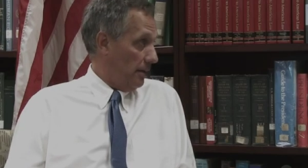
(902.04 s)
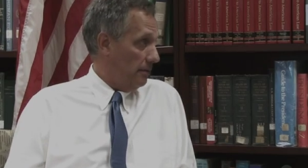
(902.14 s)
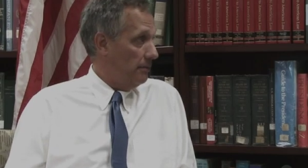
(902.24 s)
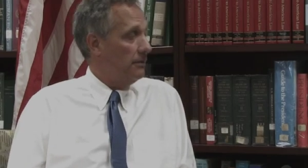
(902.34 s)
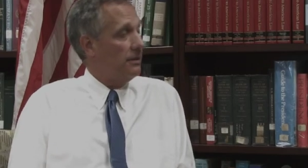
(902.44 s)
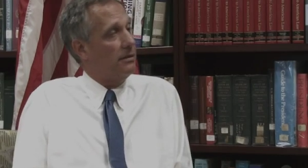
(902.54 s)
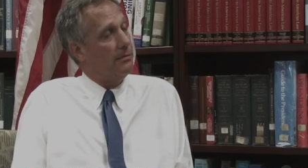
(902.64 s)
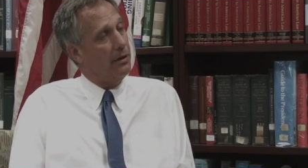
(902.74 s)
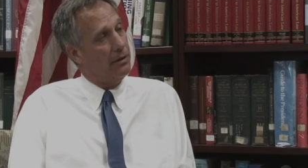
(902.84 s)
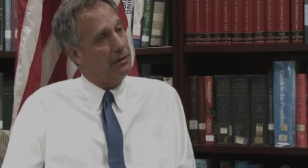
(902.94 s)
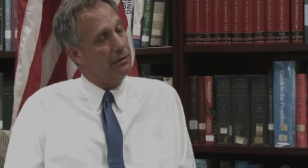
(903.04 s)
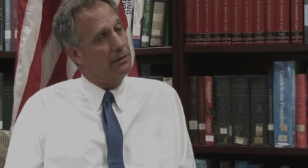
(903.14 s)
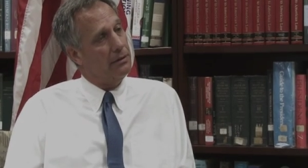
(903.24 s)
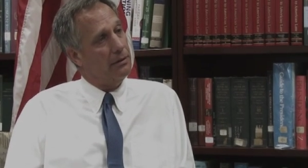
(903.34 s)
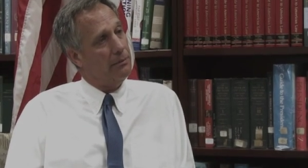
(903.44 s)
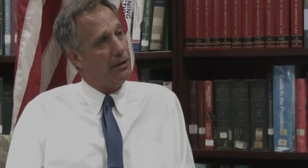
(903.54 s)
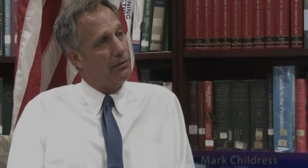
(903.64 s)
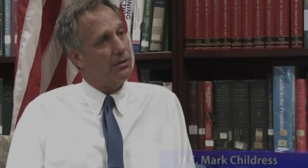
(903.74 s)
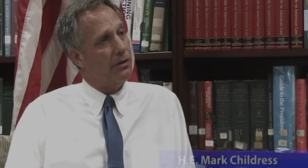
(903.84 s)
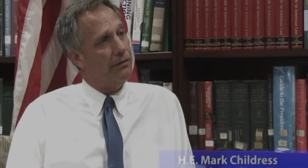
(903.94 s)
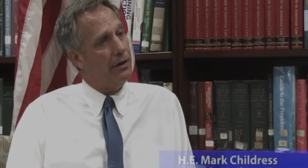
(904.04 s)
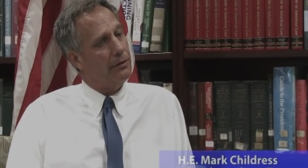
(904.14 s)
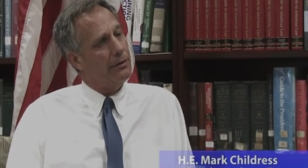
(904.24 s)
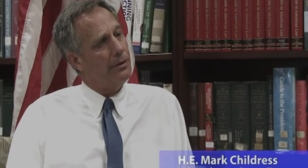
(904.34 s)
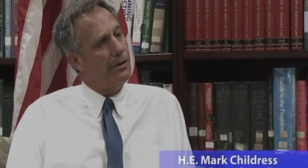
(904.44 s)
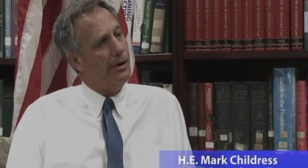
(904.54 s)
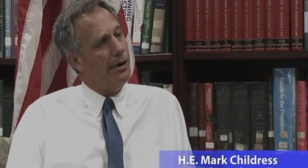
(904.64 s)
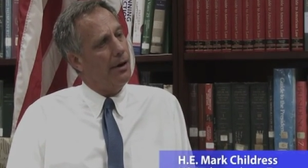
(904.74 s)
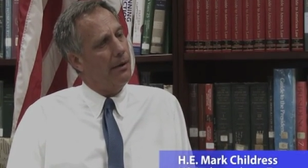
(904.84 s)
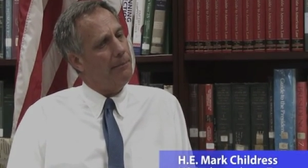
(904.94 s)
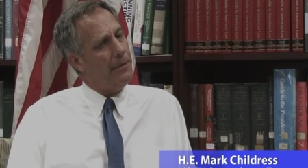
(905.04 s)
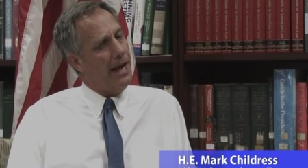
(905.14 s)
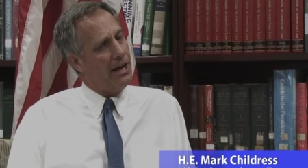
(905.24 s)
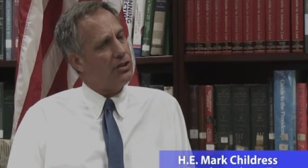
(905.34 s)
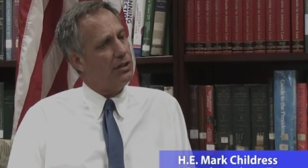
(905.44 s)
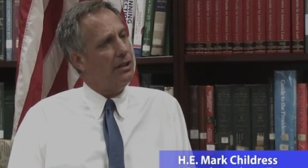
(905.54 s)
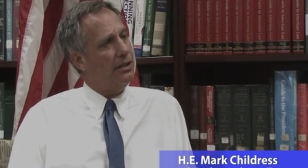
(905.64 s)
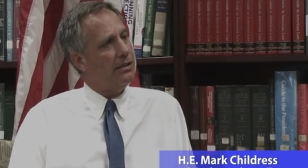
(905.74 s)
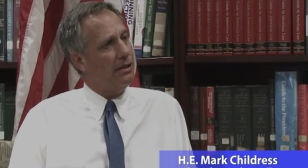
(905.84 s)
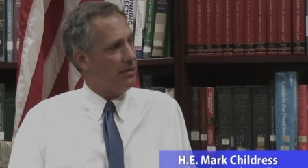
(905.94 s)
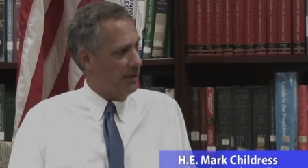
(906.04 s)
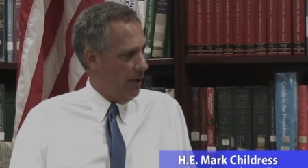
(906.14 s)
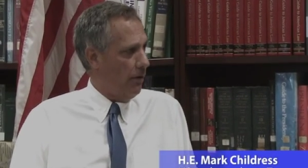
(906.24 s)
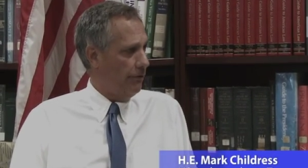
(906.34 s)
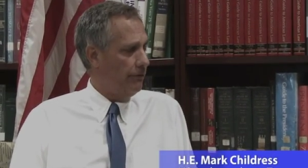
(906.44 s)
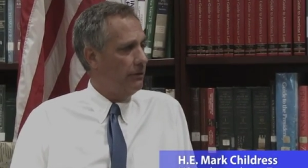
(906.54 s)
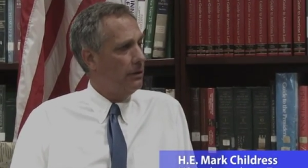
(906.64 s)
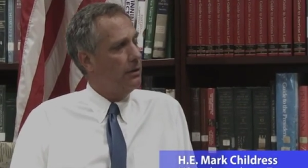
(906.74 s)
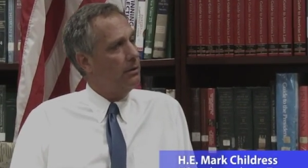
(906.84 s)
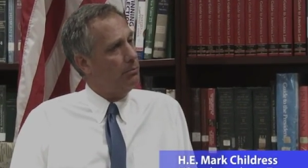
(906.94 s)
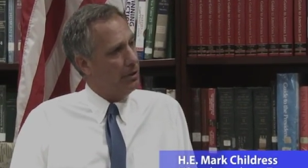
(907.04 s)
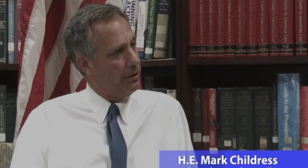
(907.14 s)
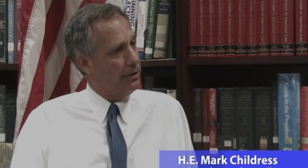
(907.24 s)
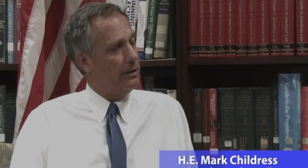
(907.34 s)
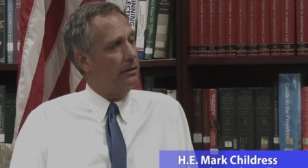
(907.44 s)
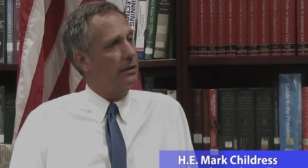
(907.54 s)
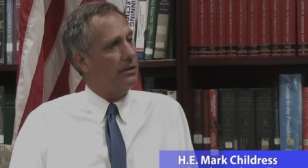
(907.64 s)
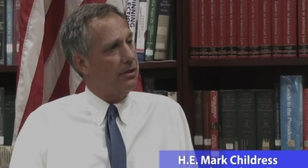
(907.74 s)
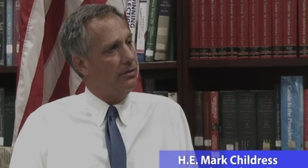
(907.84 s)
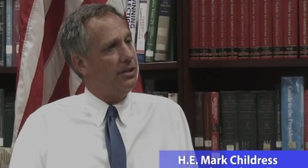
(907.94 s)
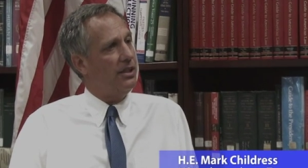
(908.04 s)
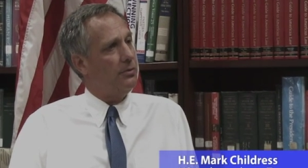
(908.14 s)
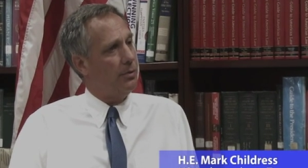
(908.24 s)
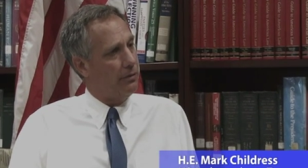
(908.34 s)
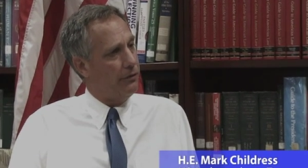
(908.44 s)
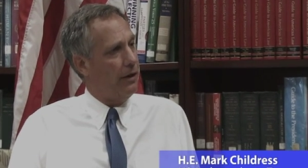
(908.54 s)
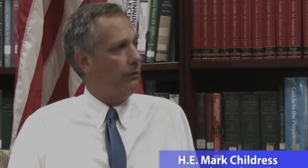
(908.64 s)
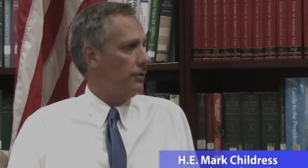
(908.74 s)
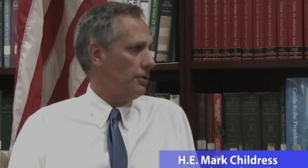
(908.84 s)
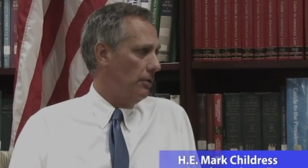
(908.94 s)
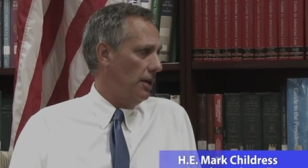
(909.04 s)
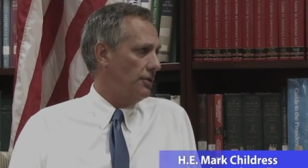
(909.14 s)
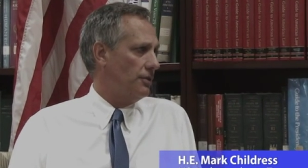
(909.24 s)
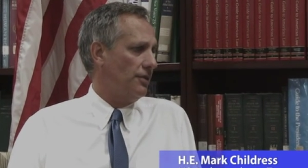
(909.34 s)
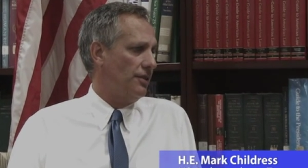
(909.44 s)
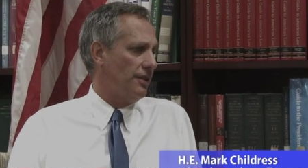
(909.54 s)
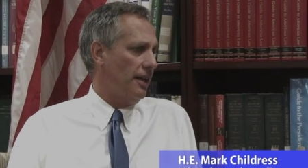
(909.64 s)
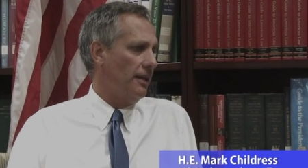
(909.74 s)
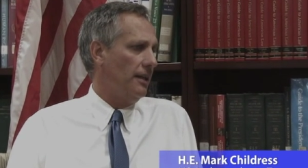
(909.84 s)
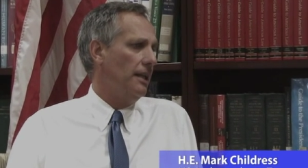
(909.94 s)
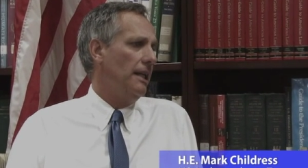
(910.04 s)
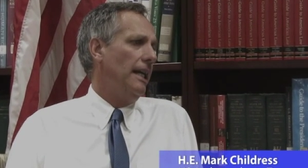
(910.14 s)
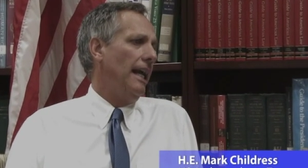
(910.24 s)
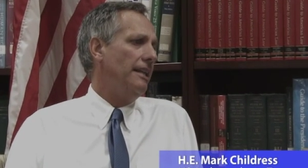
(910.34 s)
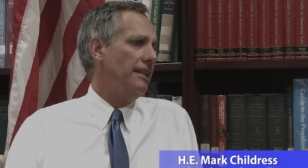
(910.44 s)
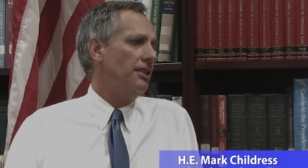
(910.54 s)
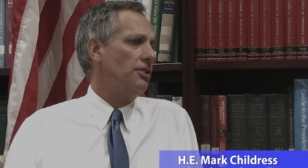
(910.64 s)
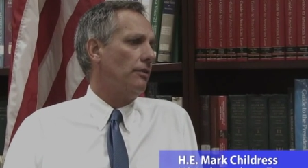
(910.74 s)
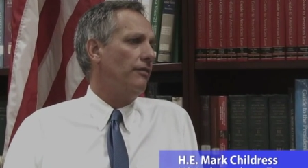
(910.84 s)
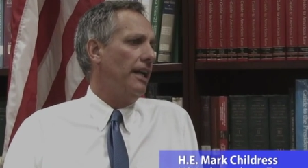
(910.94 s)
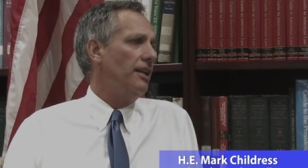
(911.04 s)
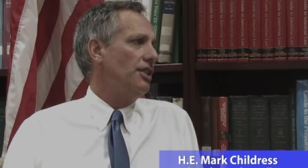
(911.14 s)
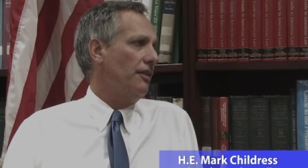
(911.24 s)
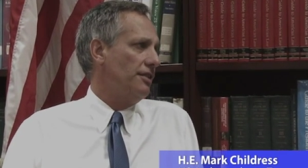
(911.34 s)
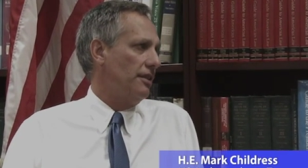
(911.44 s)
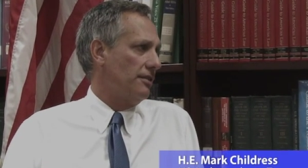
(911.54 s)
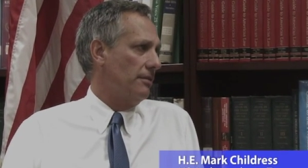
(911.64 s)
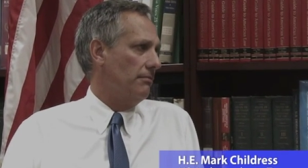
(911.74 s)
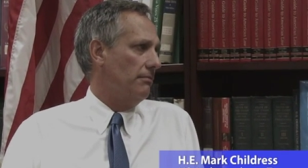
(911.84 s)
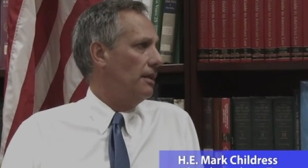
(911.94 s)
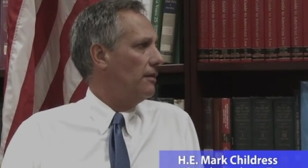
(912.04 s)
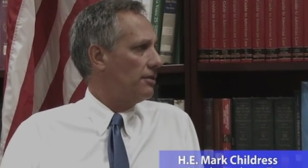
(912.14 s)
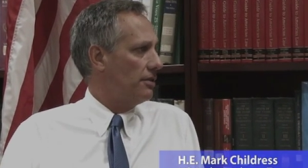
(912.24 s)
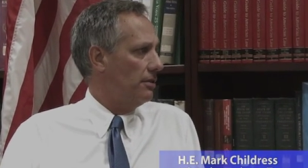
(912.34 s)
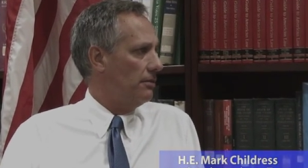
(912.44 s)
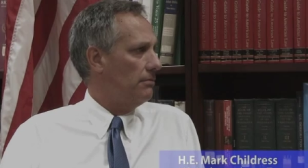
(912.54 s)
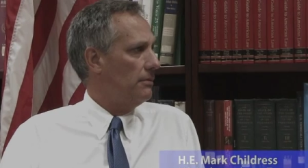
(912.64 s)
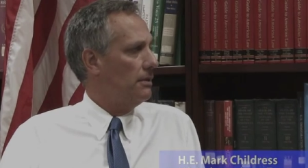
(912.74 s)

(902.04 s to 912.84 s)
Allen, this American Microsoft founder, actually is himself building, in association with the Frankfurt Zoological Society, a digital VHF system in the Salaam.